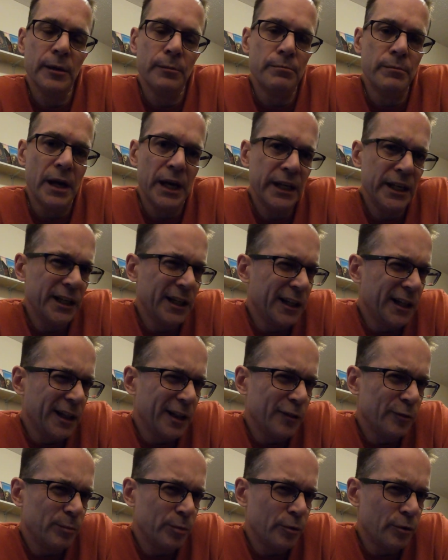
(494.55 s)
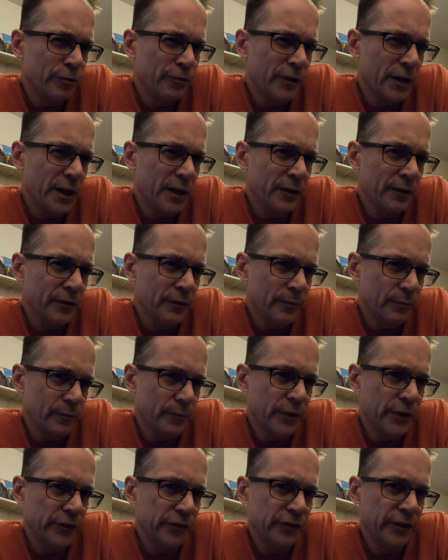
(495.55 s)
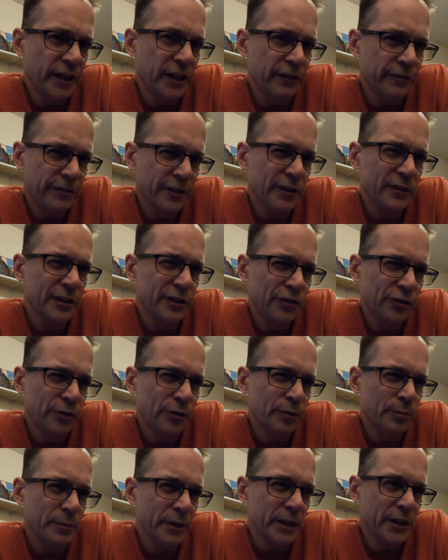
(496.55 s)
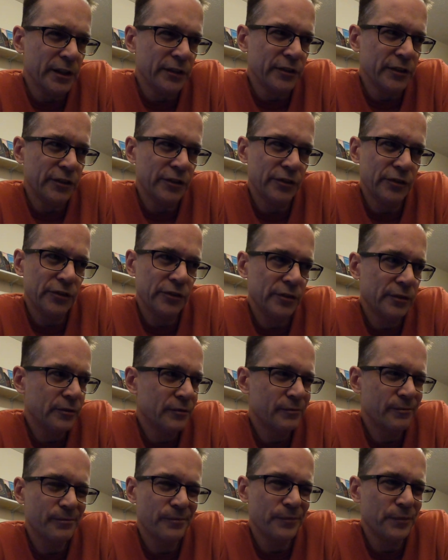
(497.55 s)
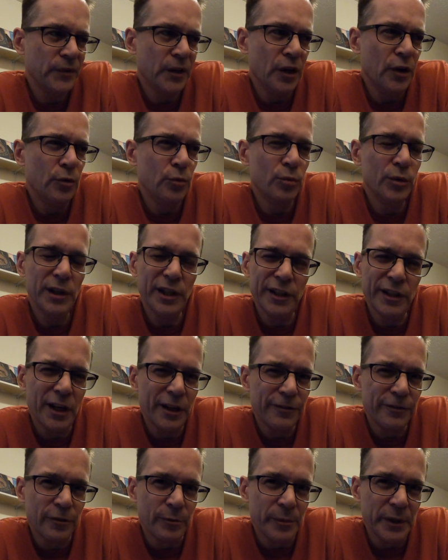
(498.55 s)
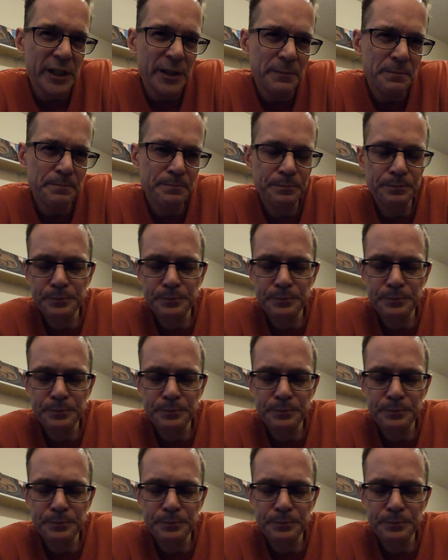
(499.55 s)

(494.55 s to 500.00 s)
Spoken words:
abandoning the site fairly soon because it's really not for me.